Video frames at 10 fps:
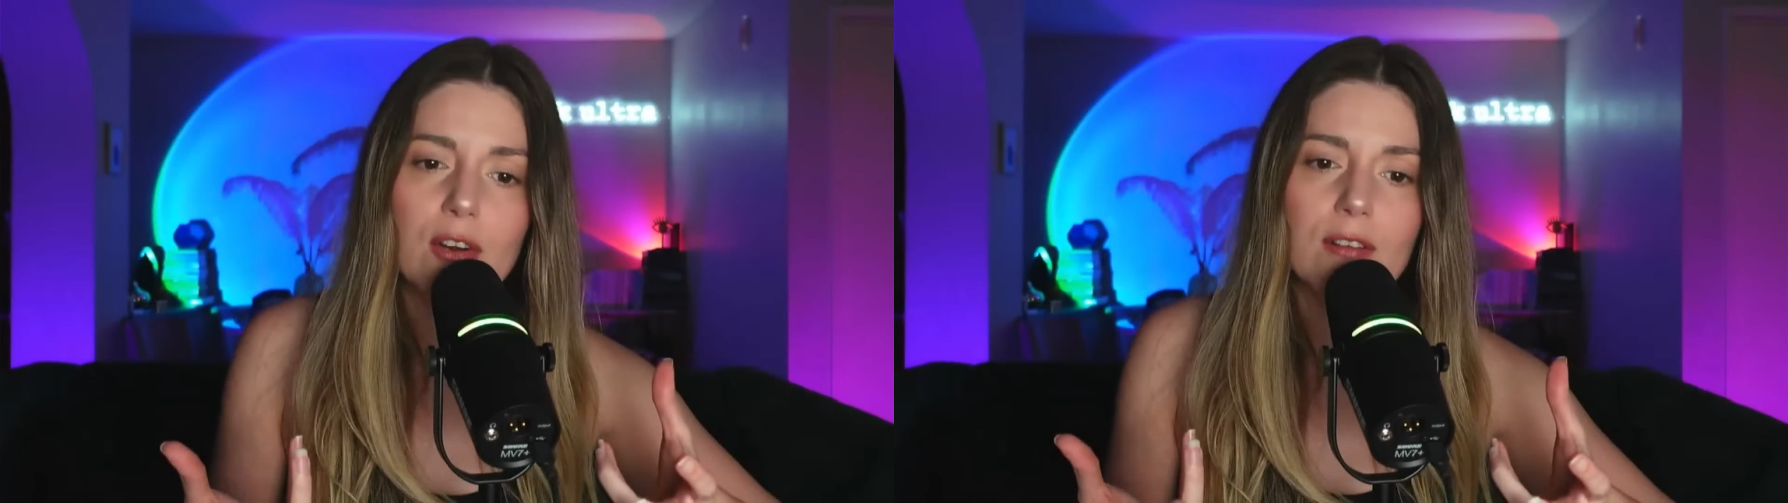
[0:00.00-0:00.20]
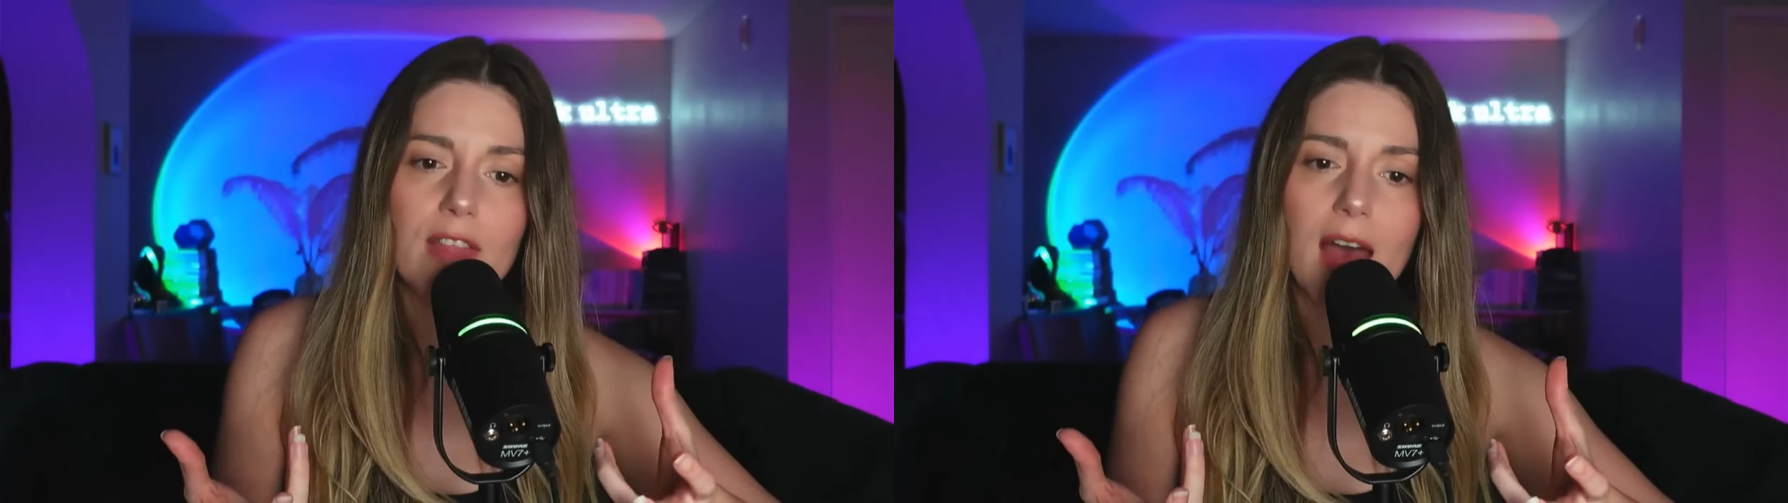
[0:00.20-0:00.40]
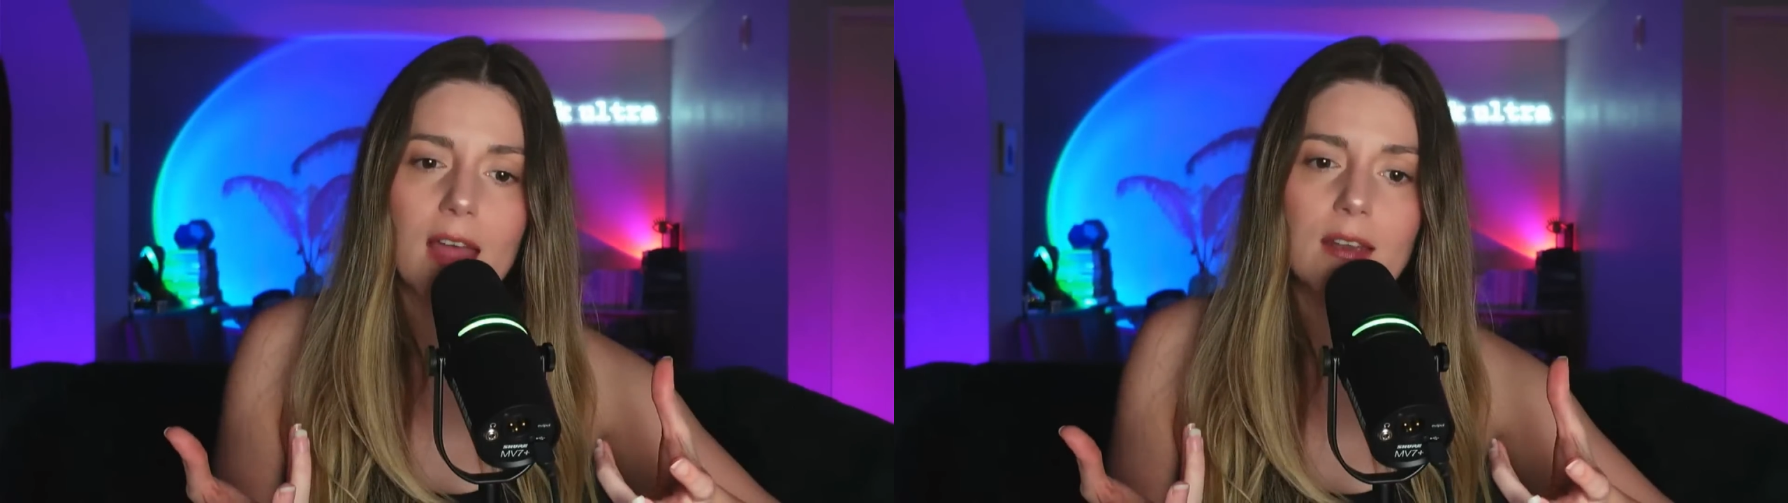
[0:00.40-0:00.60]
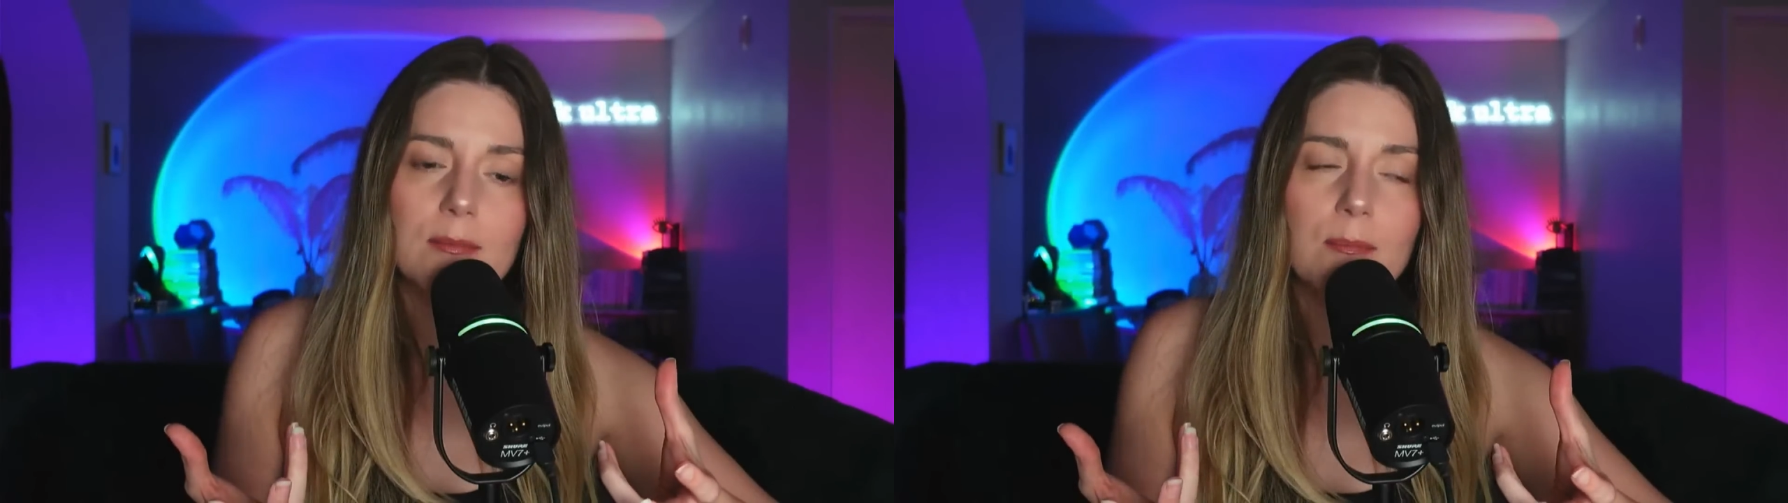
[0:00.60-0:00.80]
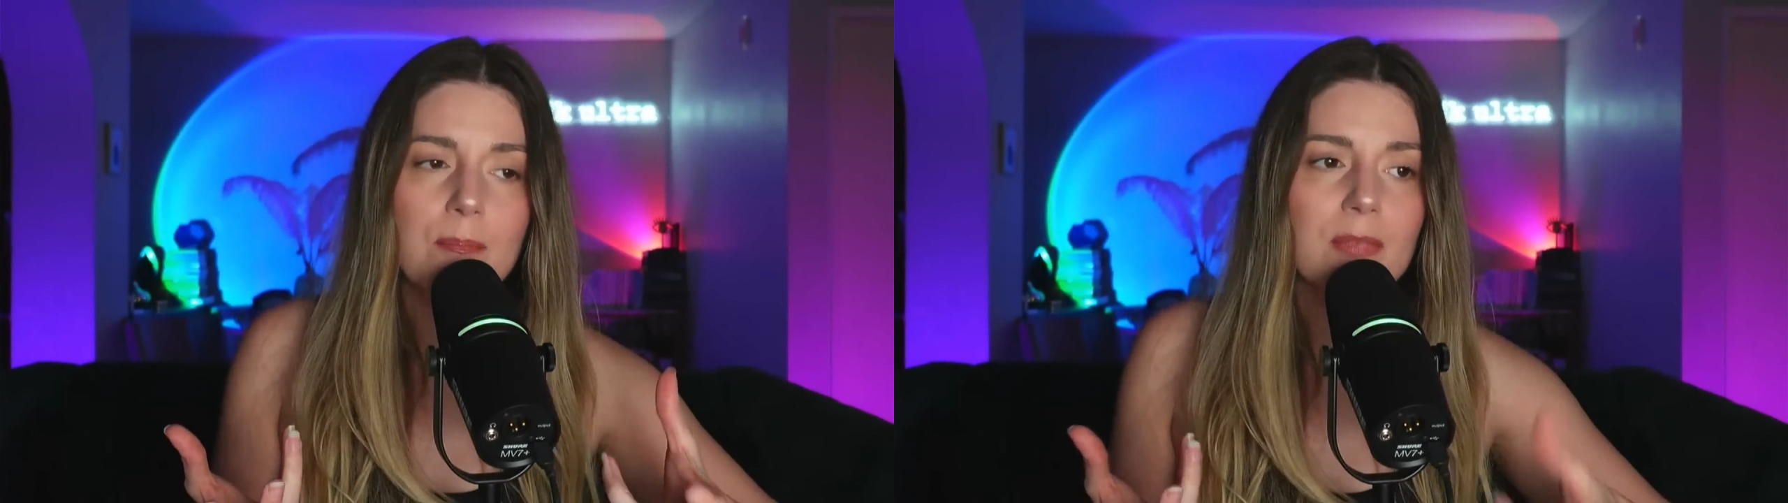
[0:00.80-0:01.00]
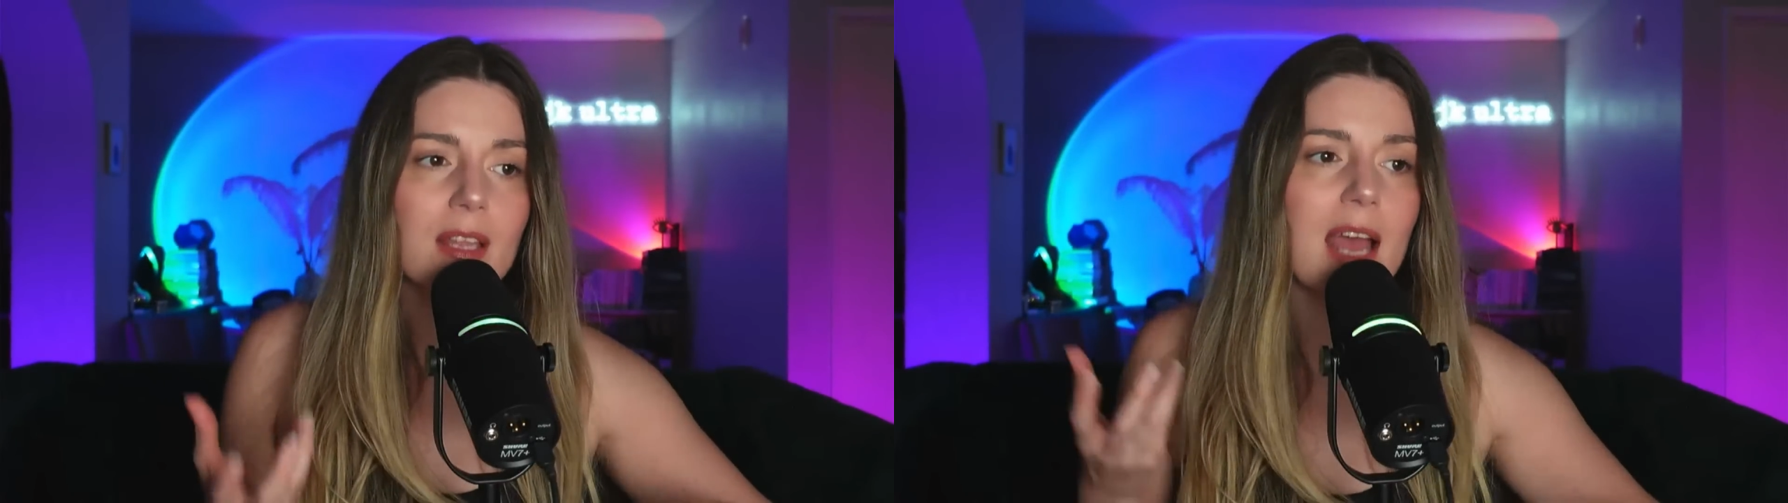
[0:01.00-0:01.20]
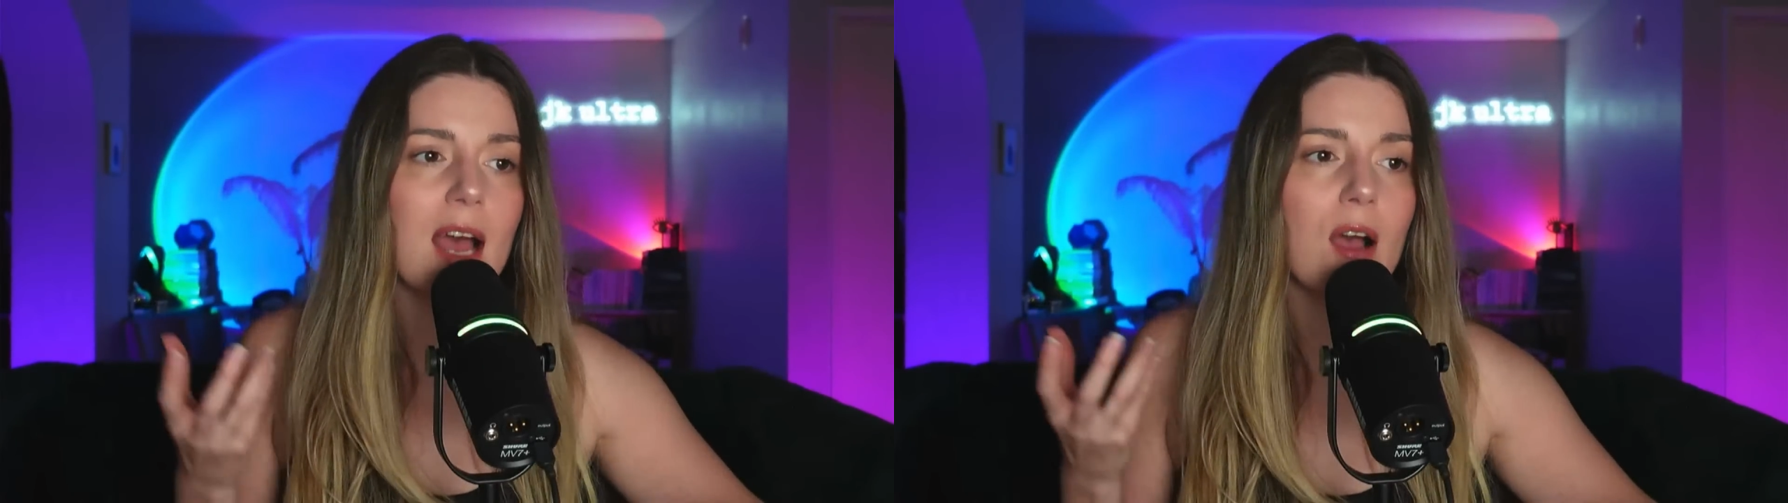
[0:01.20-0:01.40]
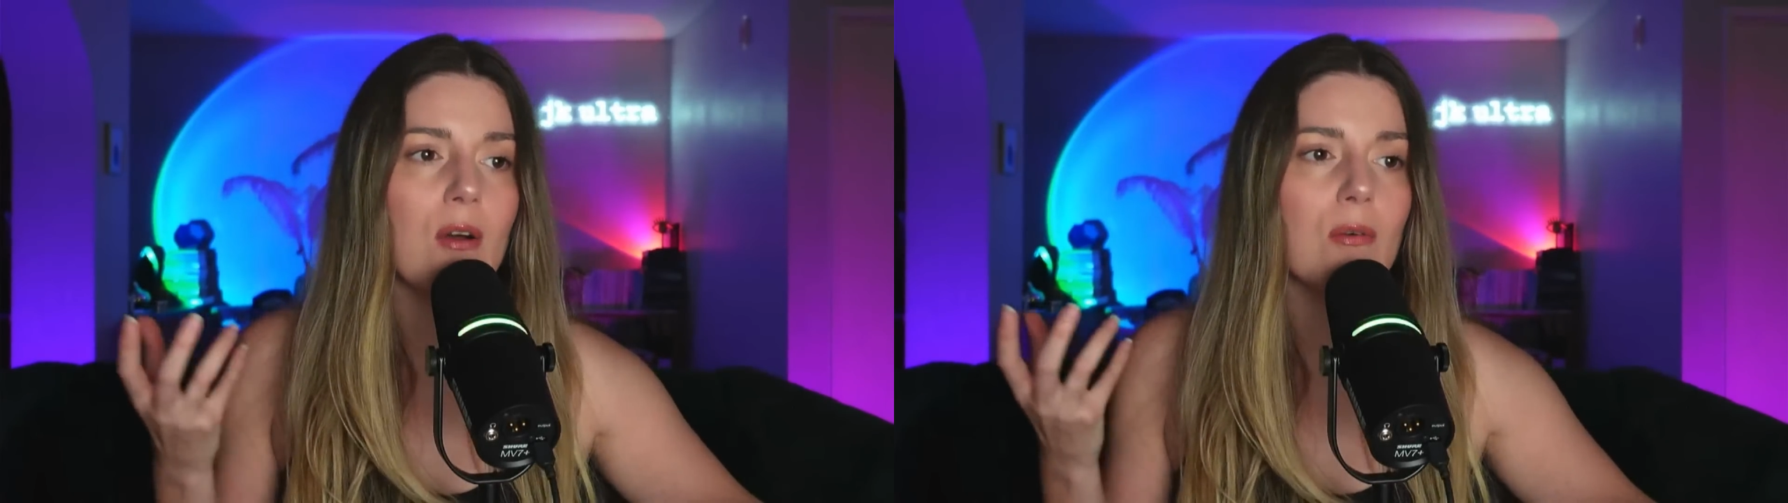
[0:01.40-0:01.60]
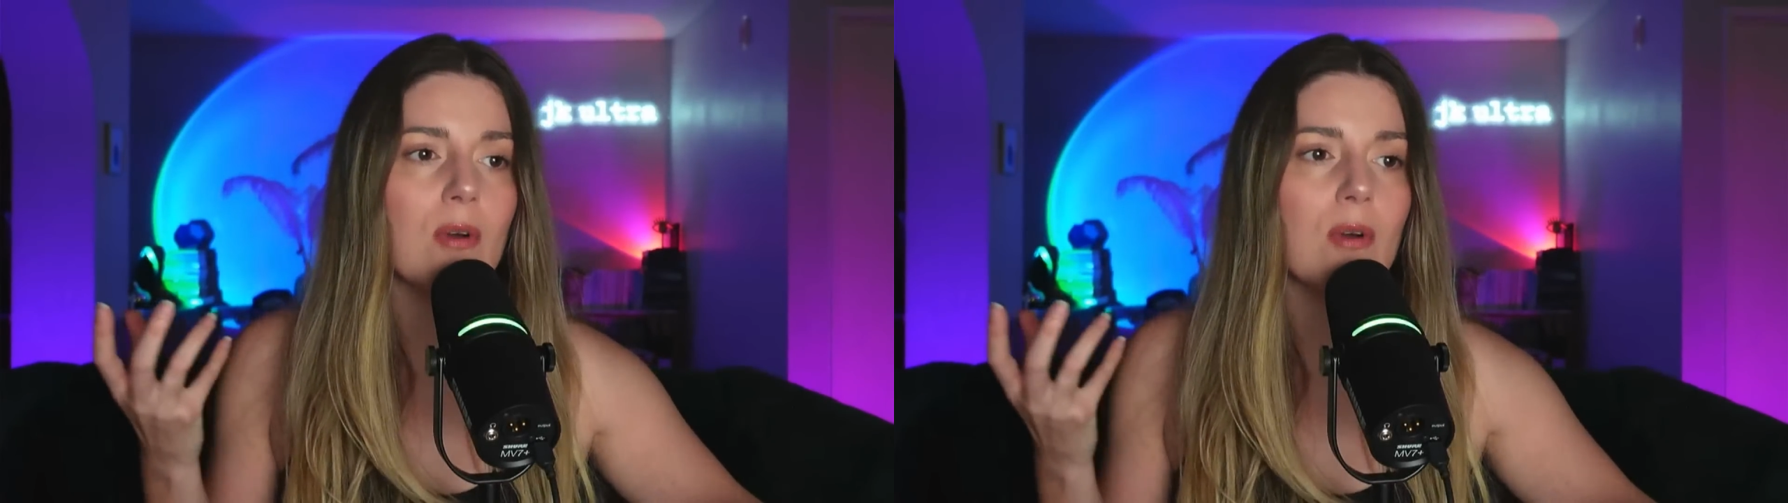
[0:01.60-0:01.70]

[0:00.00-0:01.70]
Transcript: of that. Now,